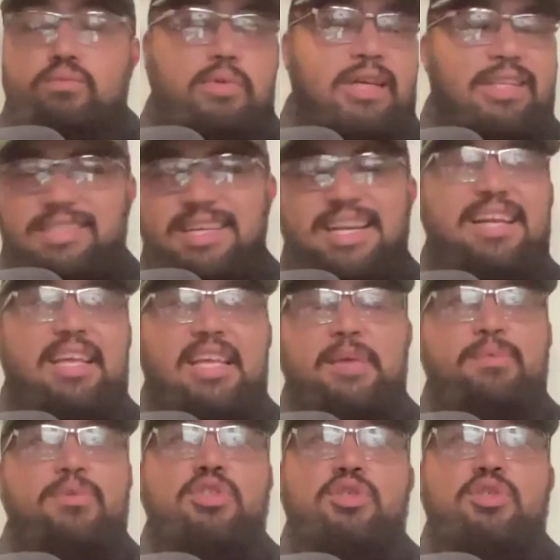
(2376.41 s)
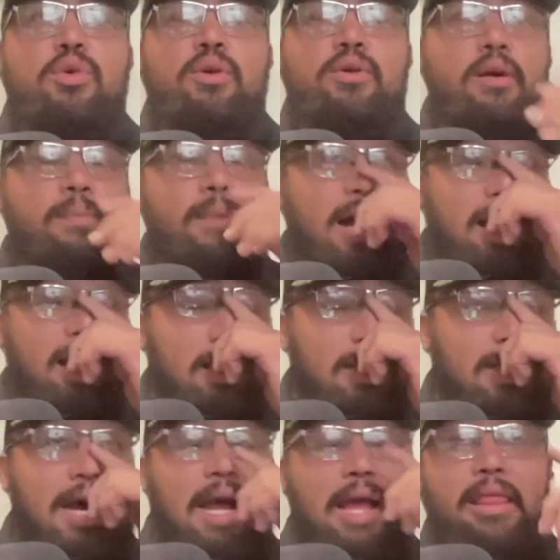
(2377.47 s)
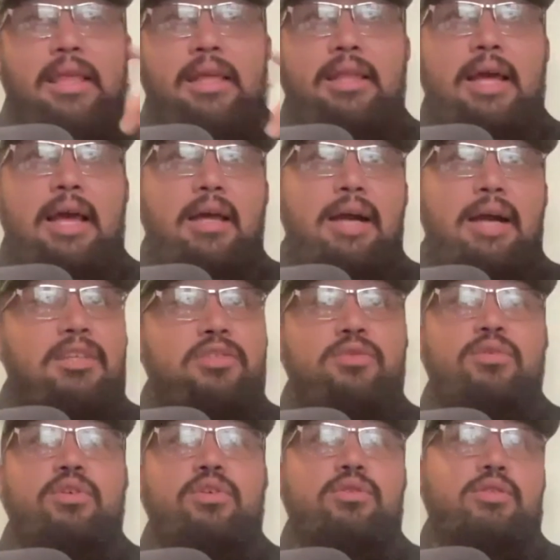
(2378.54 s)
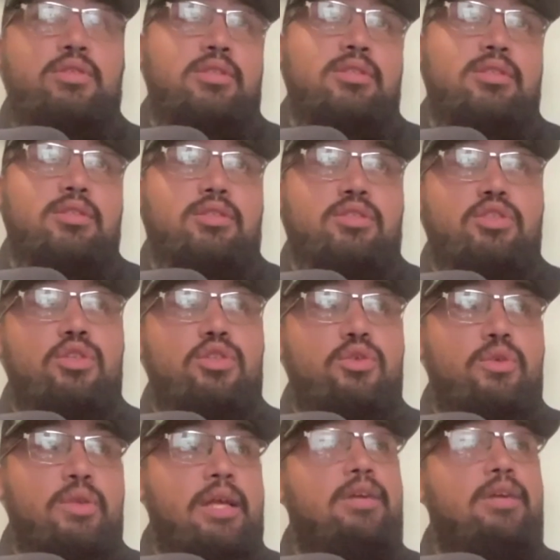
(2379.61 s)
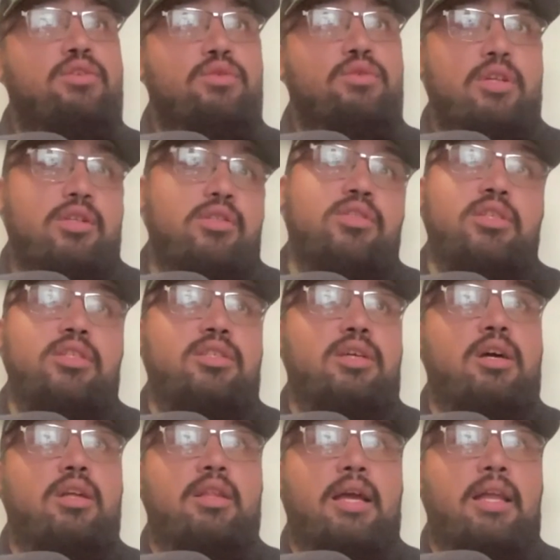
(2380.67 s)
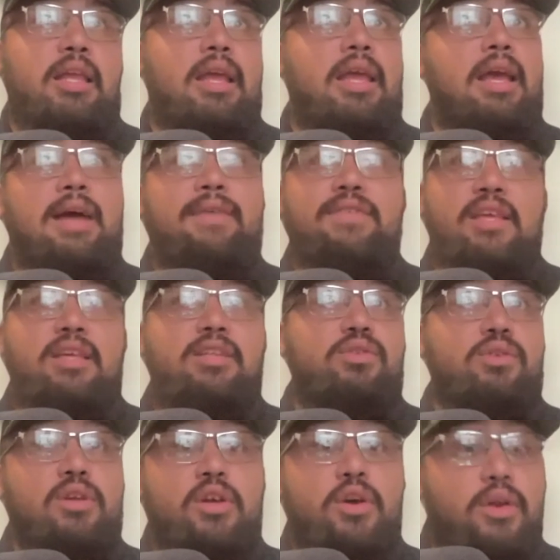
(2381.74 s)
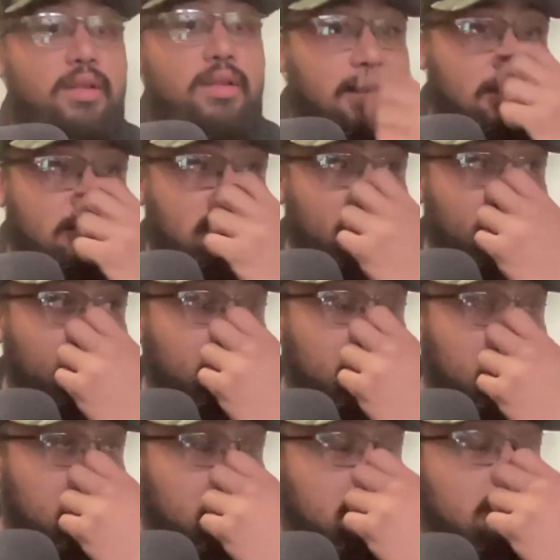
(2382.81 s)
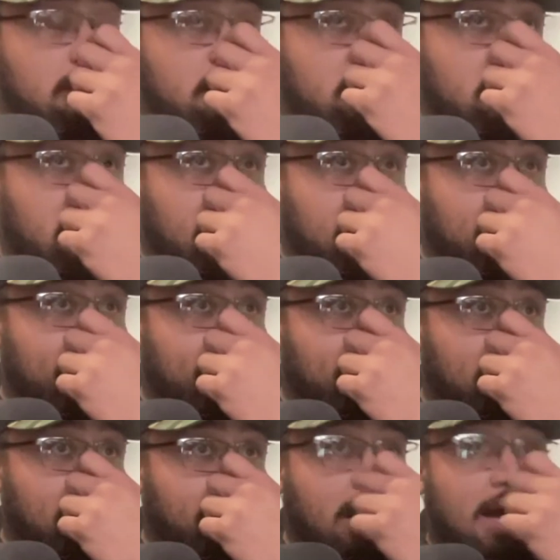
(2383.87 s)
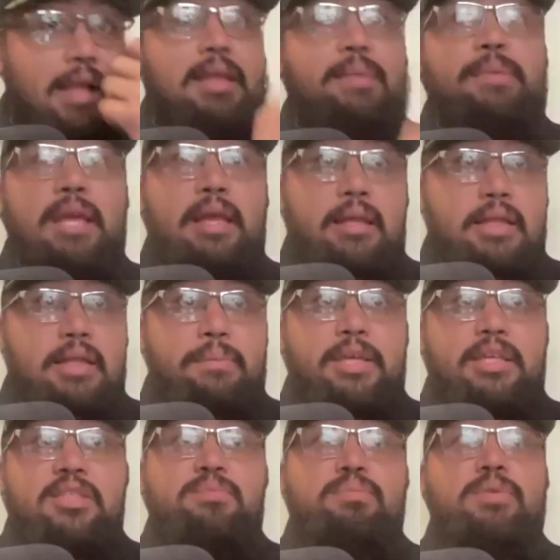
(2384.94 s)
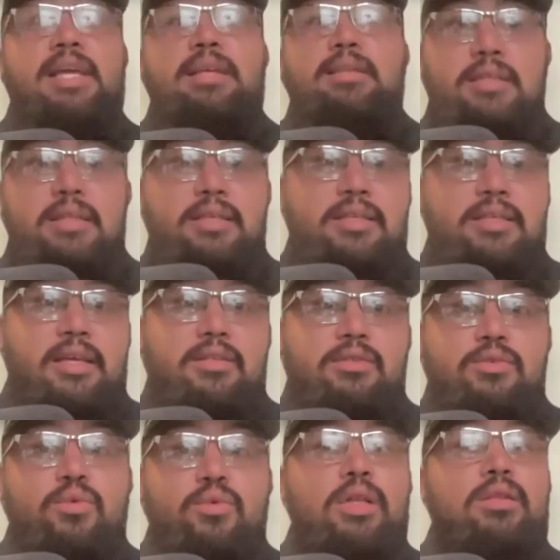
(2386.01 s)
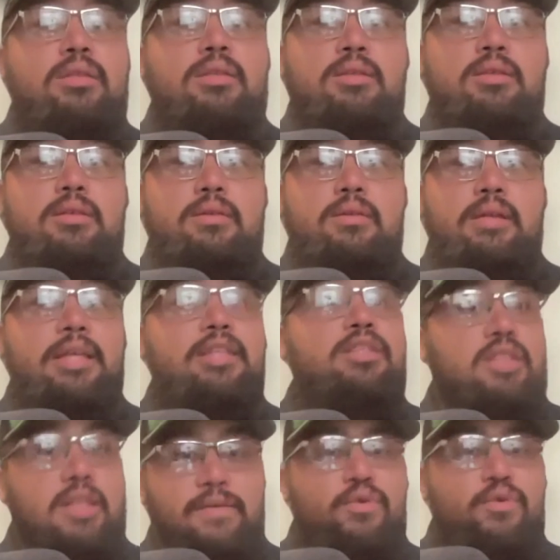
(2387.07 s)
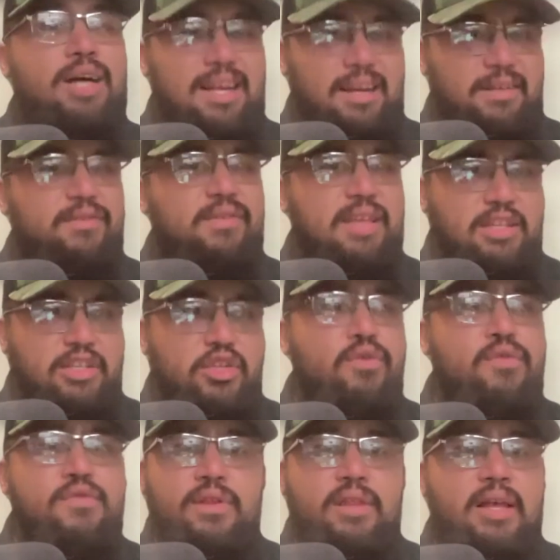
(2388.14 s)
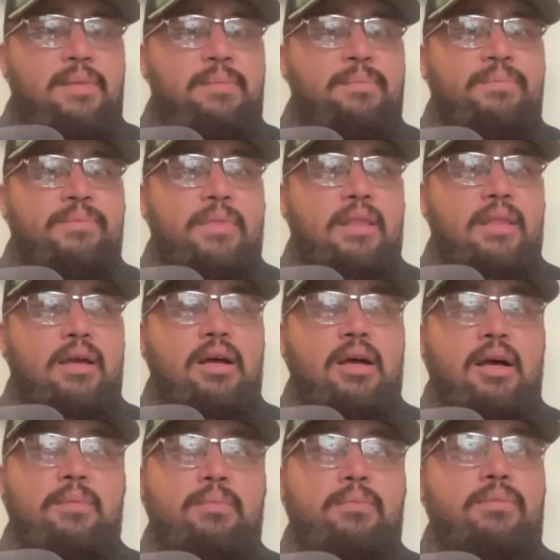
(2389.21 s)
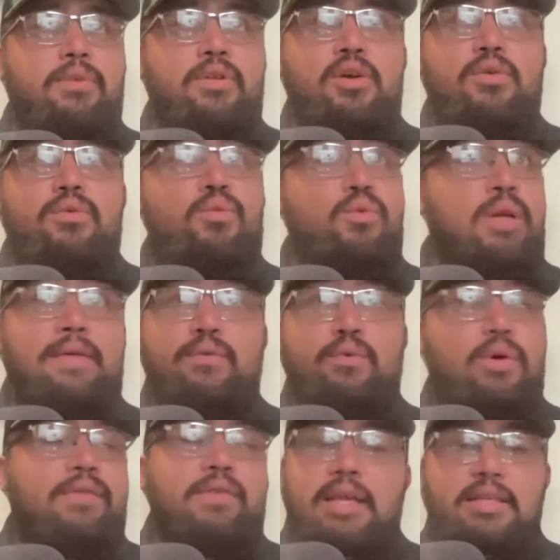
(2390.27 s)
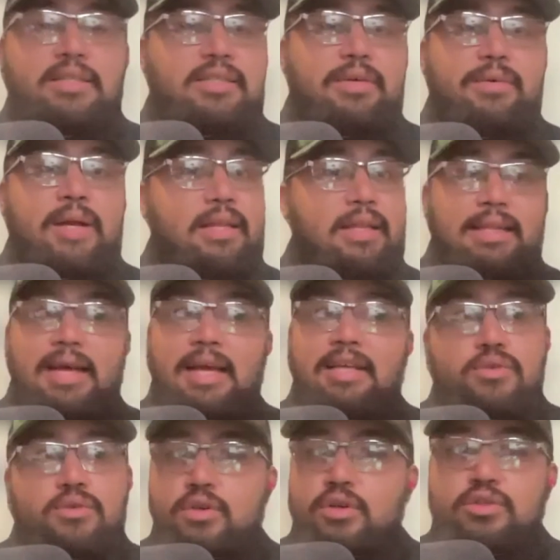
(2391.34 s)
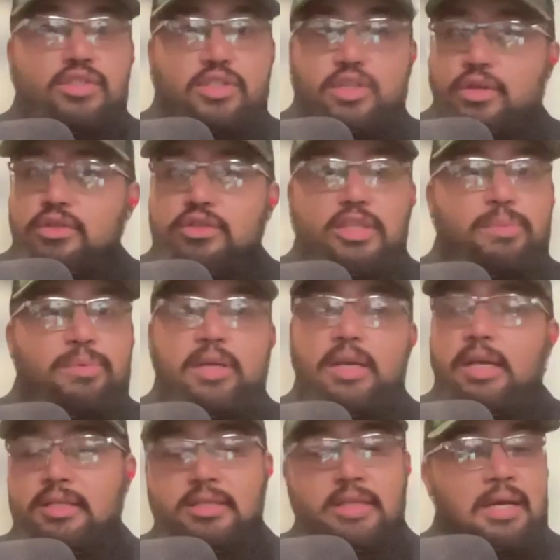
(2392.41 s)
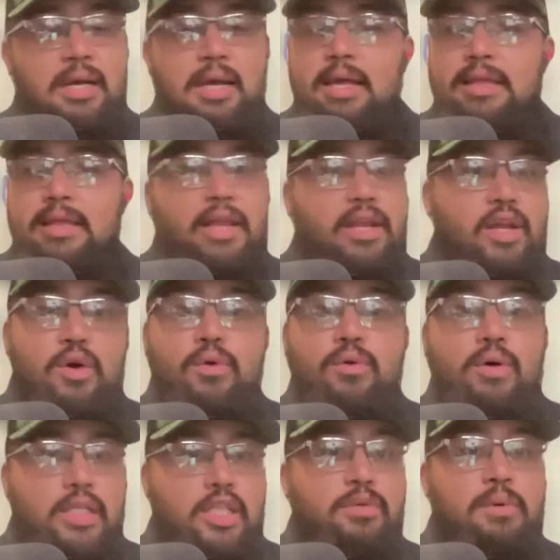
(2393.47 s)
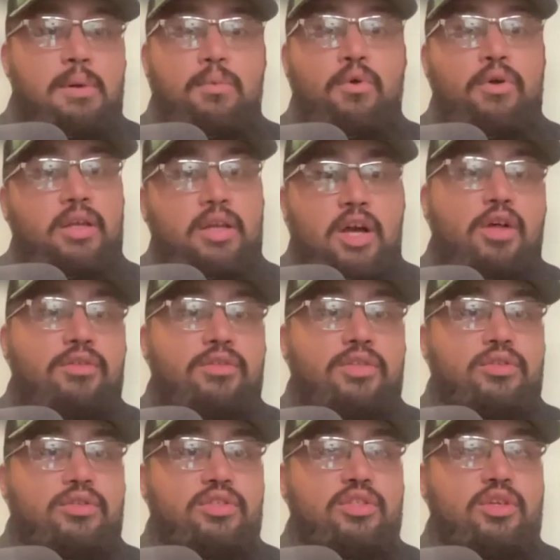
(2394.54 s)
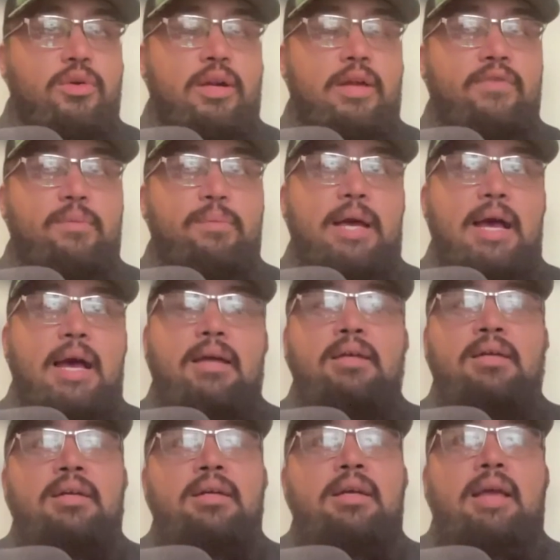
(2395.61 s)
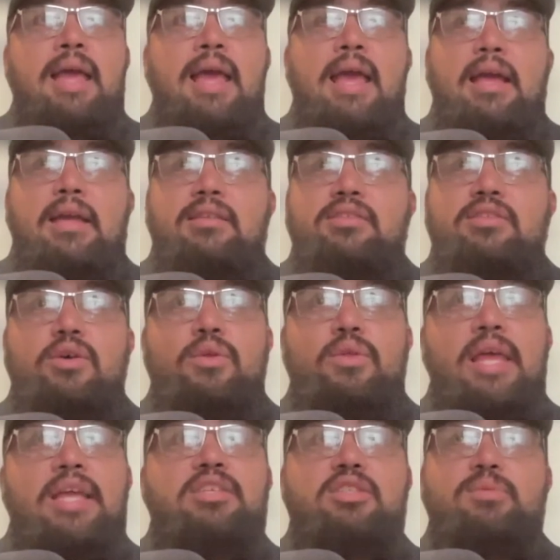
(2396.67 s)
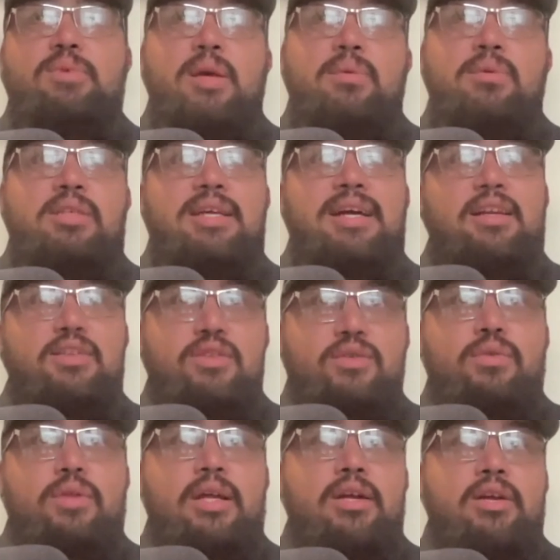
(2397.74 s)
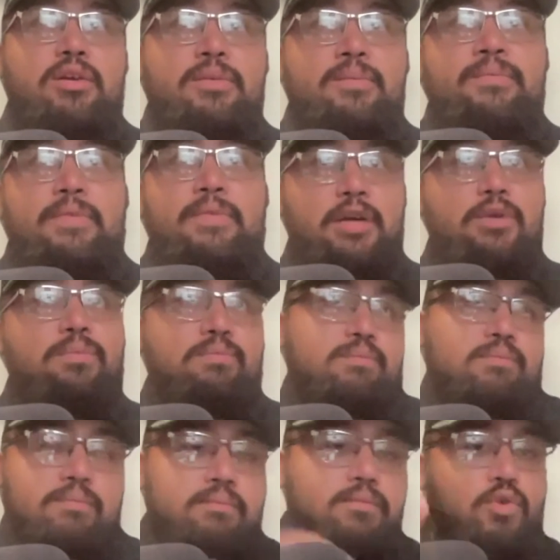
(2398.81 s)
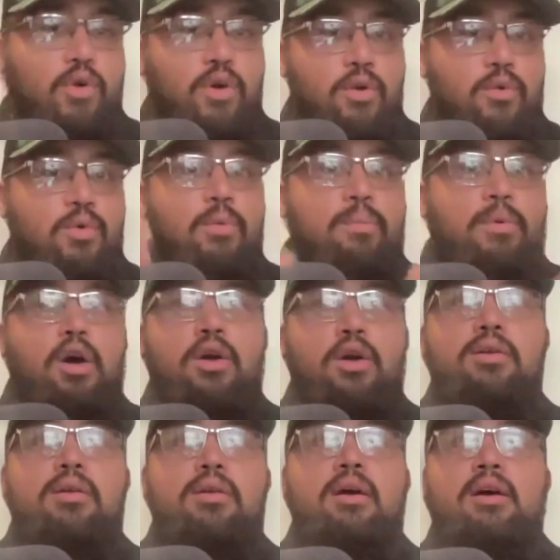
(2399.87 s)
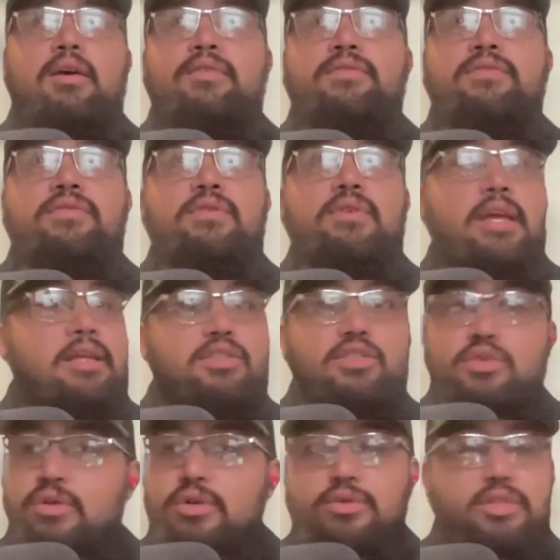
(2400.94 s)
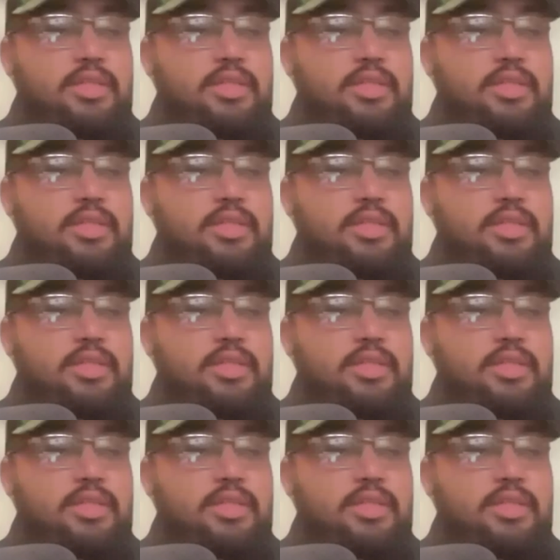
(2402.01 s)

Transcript: to kind of keep it short on my end, I think that high school coaches should do their due diligence on like, hey, I have kids who can go to the next level. But let me explain to these kids what each level kind of can do for them. Wherever they sit, right? Like the high school coaches know their GPAs. They know a little bit more than college coaches know right off the bat. And so they should be able to kind of do their quote unquote part of, hey, JUCO's